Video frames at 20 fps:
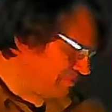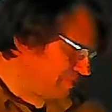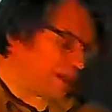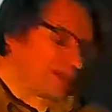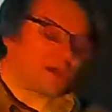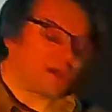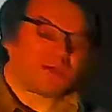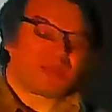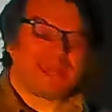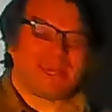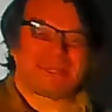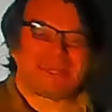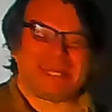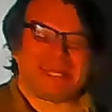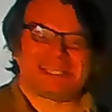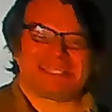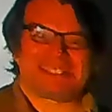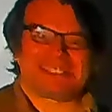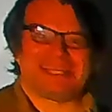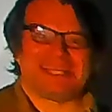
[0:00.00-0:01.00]
Okay,
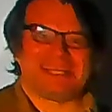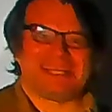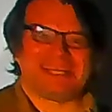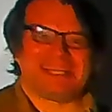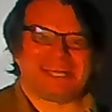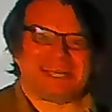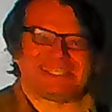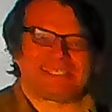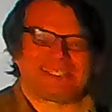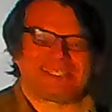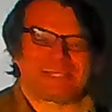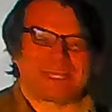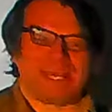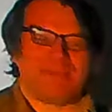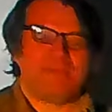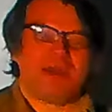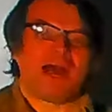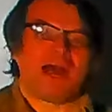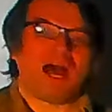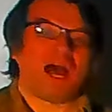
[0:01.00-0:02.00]
that's the game.
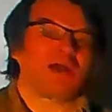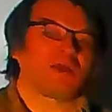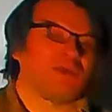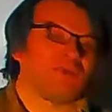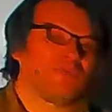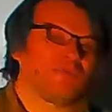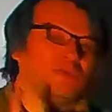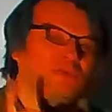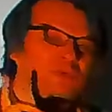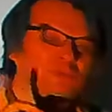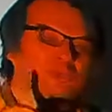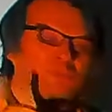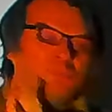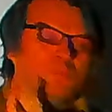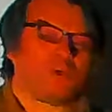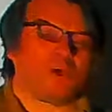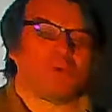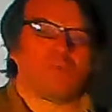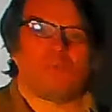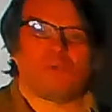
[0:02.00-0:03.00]
I'll give you just
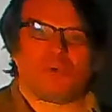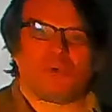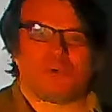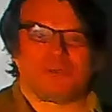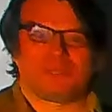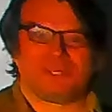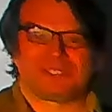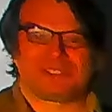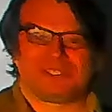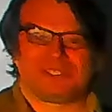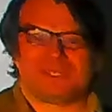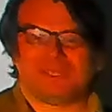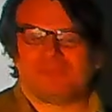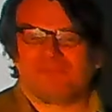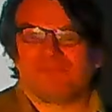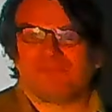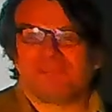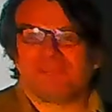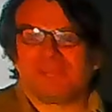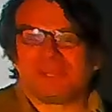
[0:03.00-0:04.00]
one more just to
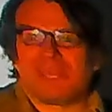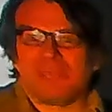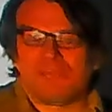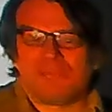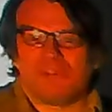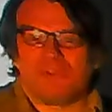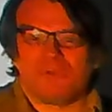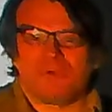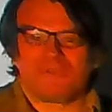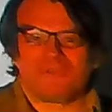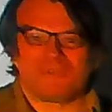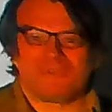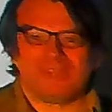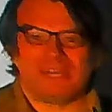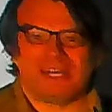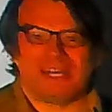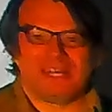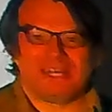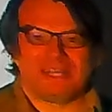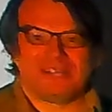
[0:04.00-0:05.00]
give you a
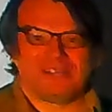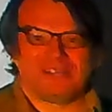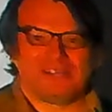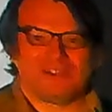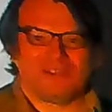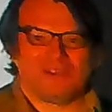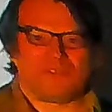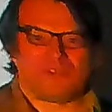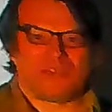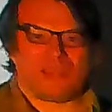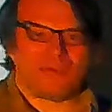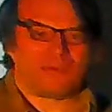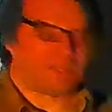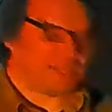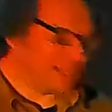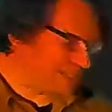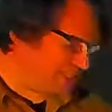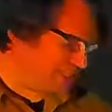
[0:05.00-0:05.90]
feeling of how it is.